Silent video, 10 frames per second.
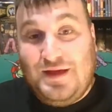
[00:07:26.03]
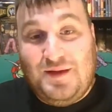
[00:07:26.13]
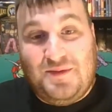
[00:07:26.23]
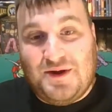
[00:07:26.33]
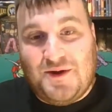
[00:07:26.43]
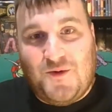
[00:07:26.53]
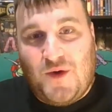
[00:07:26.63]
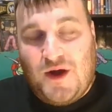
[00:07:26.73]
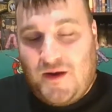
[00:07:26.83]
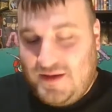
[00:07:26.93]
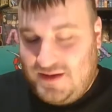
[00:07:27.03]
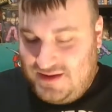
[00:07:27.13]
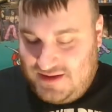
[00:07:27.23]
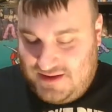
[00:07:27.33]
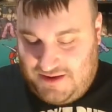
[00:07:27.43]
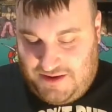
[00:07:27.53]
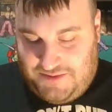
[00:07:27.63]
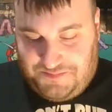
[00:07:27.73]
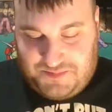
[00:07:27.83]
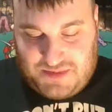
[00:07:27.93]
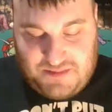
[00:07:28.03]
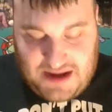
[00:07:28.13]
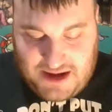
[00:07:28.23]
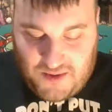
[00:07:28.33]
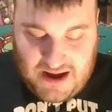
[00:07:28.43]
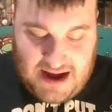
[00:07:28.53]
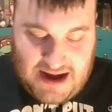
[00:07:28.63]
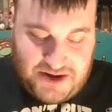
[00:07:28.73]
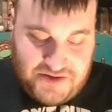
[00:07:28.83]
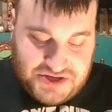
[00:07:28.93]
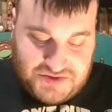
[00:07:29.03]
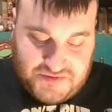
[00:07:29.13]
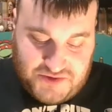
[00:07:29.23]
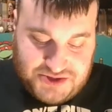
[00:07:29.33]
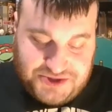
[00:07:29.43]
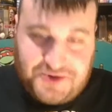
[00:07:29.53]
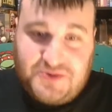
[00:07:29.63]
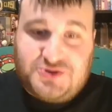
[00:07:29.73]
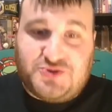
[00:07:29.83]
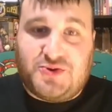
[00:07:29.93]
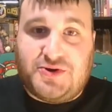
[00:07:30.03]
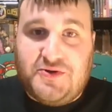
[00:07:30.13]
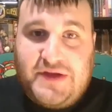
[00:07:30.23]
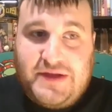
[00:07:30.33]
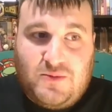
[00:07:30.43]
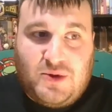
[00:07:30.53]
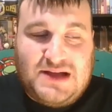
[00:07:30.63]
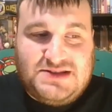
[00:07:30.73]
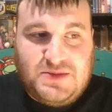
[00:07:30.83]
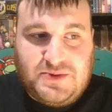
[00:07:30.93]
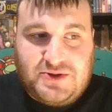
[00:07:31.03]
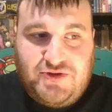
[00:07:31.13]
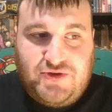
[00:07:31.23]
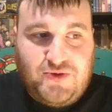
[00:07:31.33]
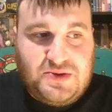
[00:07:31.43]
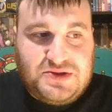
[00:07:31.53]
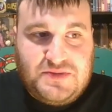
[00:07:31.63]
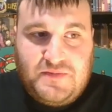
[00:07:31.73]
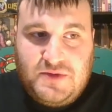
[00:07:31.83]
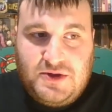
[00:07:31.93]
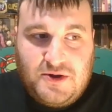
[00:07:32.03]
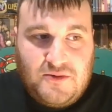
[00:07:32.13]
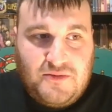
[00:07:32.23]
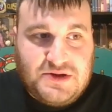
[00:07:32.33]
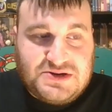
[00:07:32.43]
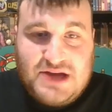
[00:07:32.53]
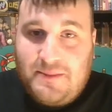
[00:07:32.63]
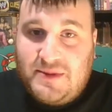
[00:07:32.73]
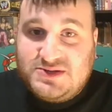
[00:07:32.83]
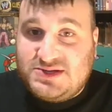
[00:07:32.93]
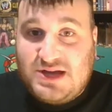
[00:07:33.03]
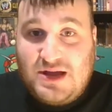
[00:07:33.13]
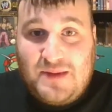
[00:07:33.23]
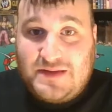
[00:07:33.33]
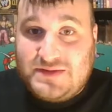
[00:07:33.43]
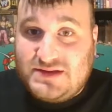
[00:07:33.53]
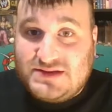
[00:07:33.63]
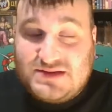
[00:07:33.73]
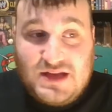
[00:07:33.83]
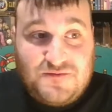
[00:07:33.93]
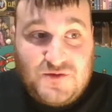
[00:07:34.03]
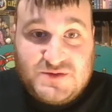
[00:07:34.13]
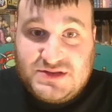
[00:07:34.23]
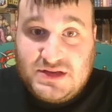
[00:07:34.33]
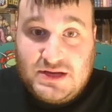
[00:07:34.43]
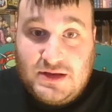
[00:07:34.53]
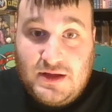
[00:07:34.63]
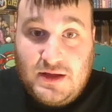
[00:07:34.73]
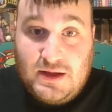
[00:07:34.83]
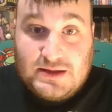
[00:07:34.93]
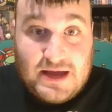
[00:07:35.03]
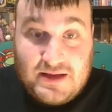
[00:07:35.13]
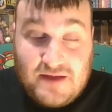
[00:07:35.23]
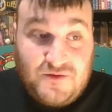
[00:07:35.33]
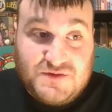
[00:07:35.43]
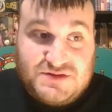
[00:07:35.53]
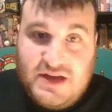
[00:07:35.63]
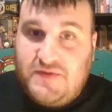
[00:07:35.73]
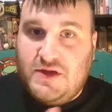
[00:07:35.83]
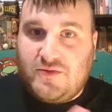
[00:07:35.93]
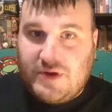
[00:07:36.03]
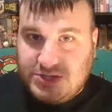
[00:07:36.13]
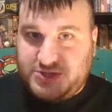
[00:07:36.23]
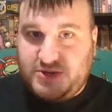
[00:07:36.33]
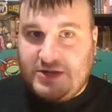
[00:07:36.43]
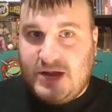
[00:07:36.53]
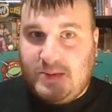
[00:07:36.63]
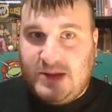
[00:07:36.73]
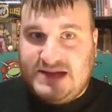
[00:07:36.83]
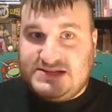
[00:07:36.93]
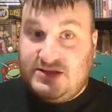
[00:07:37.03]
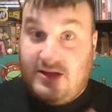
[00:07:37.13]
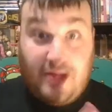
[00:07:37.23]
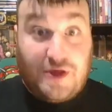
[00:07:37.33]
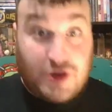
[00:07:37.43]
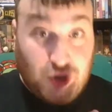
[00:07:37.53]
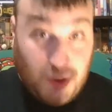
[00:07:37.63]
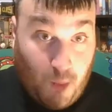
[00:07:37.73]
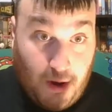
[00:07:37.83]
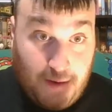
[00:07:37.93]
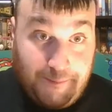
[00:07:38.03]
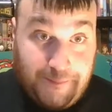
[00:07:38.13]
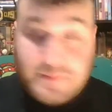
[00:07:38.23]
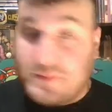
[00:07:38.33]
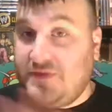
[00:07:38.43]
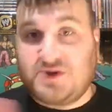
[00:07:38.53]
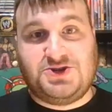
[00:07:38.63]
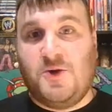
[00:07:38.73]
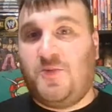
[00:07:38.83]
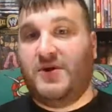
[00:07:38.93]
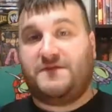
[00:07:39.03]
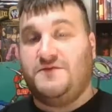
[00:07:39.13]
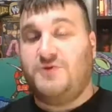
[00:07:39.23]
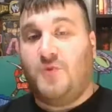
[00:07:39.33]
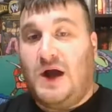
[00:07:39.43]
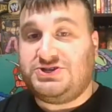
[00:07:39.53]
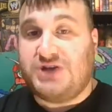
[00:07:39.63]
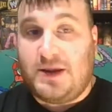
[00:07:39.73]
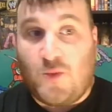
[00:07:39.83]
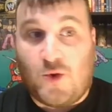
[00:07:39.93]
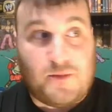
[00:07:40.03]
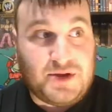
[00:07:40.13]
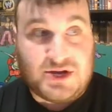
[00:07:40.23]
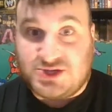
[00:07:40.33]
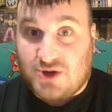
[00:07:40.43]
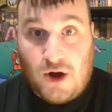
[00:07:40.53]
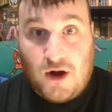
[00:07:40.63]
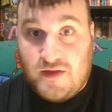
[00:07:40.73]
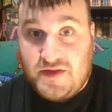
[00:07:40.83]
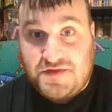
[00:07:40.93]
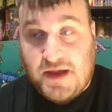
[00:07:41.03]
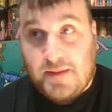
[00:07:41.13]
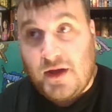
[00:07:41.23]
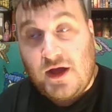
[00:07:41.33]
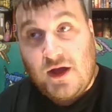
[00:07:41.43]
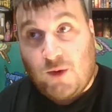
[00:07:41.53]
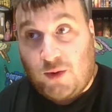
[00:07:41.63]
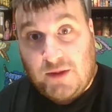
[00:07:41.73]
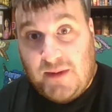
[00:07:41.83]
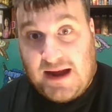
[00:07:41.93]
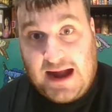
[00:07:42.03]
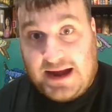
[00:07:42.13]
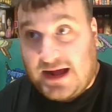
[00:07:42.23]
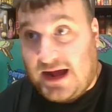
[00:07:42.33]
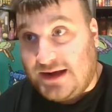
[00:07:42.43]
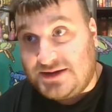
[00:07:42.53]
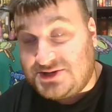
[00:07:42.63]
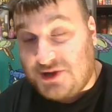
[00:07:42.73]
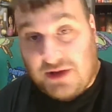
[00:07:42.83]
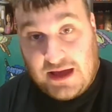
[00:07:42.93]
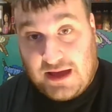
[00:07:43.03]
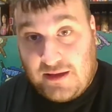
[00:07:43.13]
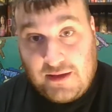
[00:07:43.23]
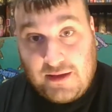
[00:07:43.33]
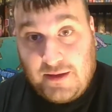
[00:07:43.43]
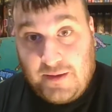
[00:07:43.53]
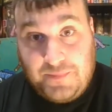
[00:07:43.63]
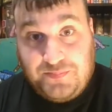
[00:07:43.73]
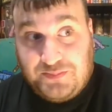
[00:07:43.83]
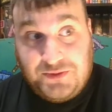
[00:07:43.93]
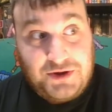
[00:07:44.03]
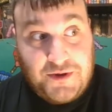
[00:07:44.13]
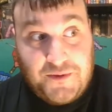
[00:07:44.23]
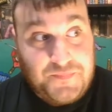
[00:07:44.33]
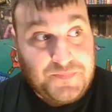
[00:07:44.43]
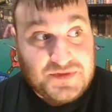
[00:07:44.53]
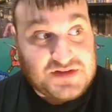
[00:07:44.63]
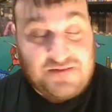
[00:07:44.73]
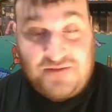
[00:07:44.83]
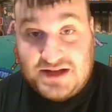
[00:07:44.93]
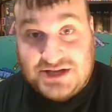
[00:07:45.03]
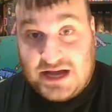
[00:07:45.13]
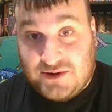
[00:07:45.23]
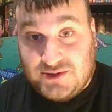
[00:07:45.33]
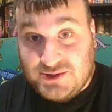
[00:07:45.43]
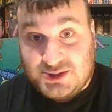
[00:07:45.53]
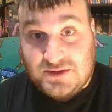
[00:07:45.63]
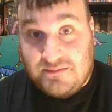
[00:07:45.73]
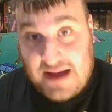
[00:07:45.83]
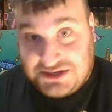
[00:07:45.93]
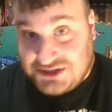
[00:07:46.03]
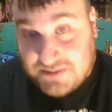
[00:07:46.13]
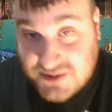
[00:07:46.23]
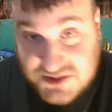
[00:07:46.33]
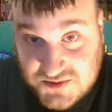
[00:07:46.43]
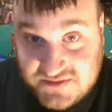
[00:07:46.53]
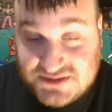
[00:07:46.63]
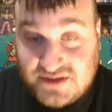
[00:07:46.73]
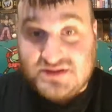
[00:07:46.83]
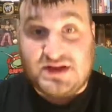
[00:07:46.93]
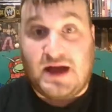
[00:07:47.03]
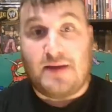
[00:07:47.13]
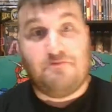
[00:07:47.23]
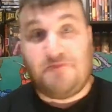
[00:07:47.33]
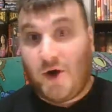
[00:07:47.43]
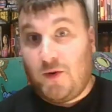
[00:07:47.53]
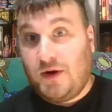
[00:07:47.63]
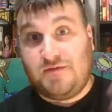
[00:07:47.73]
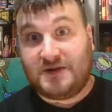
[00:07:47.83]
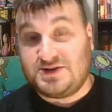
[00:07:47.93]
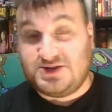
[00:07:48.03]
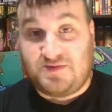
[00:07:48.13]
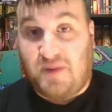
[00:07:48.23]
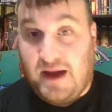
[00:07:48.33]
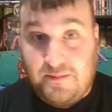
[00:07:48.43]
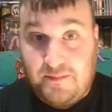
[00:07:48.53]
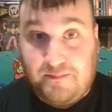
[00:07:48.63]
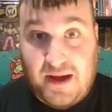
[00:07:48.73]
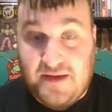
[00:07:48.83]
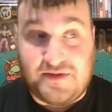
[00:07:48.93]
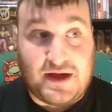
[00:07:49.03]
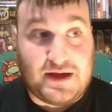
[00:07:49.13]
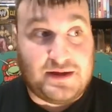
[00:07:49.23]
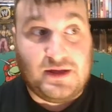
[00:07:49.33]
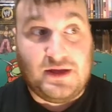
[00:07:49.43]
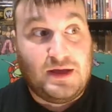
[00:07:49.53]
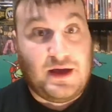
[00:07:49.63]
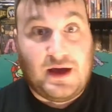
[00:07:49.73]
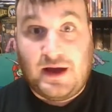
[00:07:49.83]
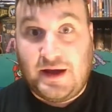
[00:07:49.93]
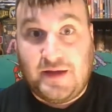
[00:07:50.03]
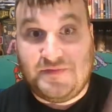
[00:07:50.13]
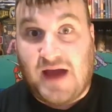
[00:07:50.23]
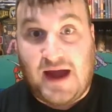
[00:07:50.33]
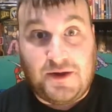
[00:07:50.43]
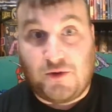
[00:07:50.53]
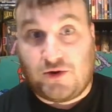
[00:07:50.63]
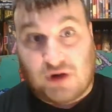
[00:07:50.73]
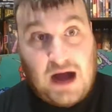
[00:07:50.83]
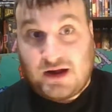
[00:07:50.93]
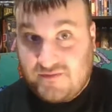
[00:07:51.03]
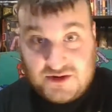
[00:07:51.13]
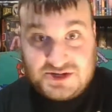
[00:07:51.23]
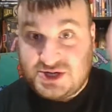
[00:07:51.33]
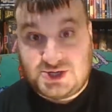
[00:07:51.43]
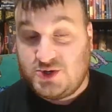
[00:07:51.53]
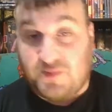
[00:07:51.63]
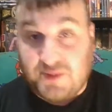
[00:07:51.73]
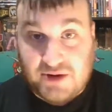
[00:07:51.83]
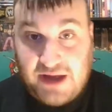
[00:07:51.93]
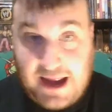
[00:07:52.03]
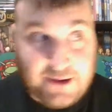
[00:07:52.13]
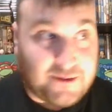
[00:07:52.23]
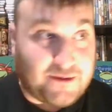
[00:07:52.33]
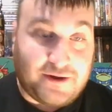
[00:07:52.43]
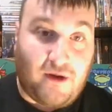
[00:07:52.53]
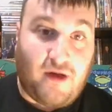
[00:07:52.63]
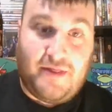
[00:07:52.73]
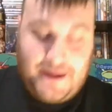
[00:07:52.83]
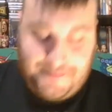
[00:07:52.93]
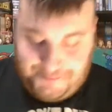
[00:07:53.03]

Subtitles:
But oh well. But anyway, I know this review is a little bit shorter than what I typically do, but you know, there's not much to say about this. If you've seen the original Lake Placid, the good one, there's no point for you to watch anymore because they're all the same. Well, what about Anacondas? Okay, you know, Sci-Fi Channel used to mash up those movies all the time. Boa versus Python. Dino Croc versus Super Gator and all that.